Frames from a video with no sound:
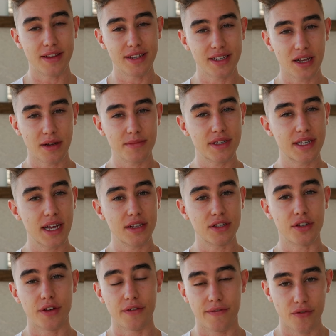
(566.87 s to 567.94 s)
This comes down
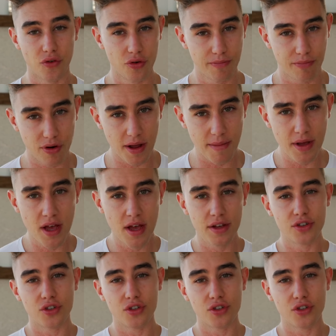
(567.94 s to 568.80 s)
to your food prep.